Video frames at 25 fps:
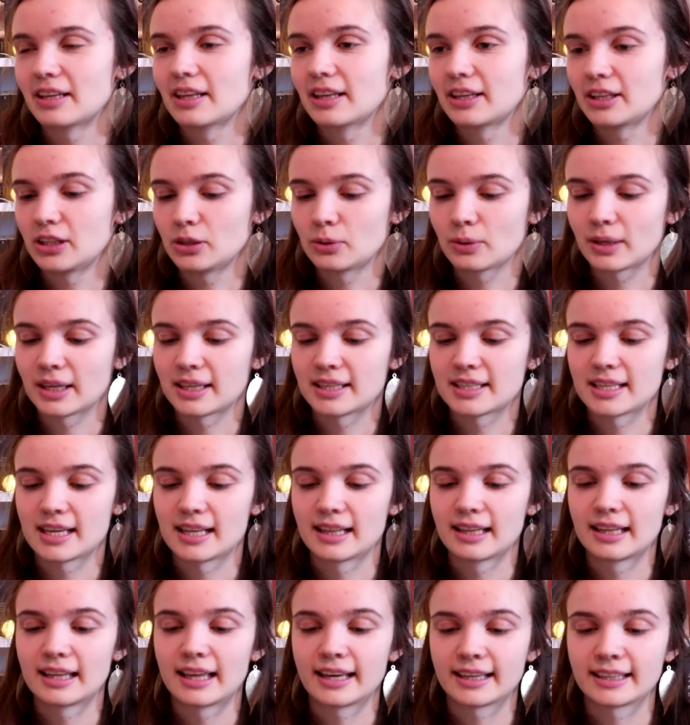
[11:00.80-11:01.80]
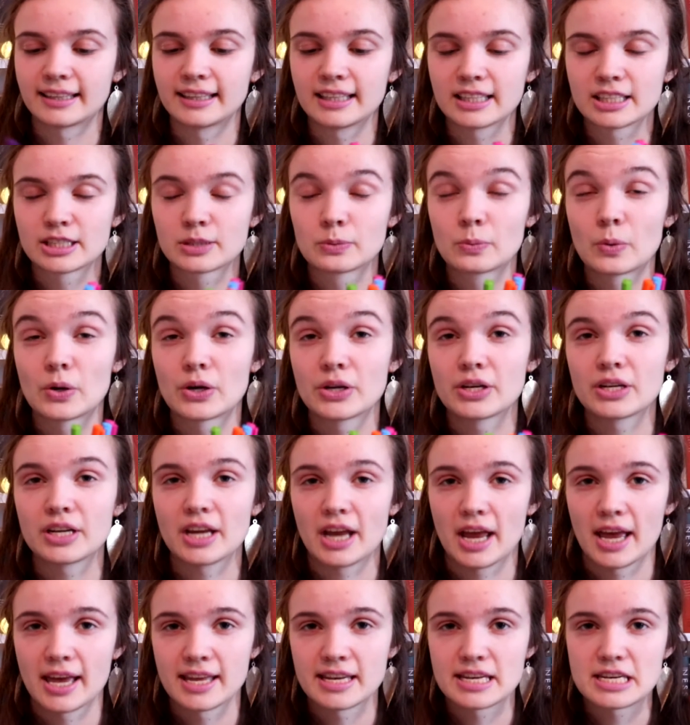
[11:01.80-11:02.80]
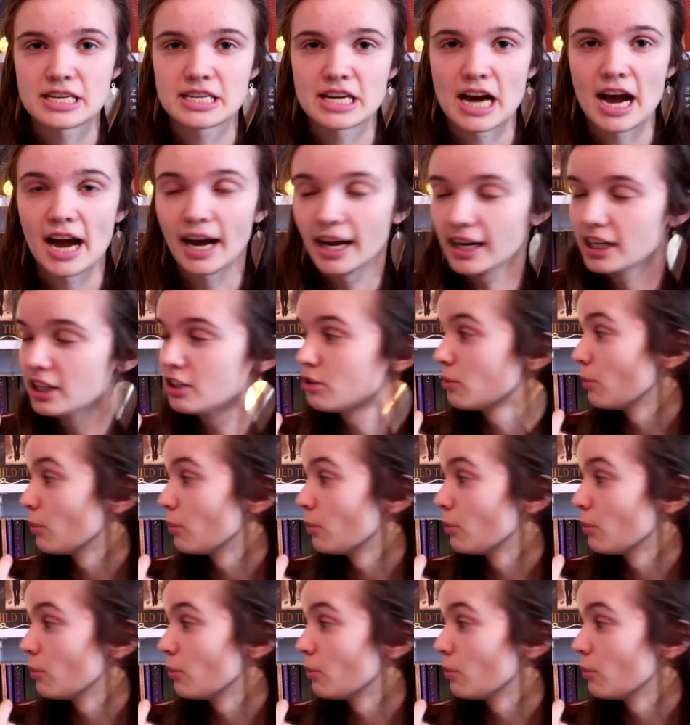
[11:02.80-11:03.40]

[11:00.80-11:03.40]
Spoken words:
you can tell like this one died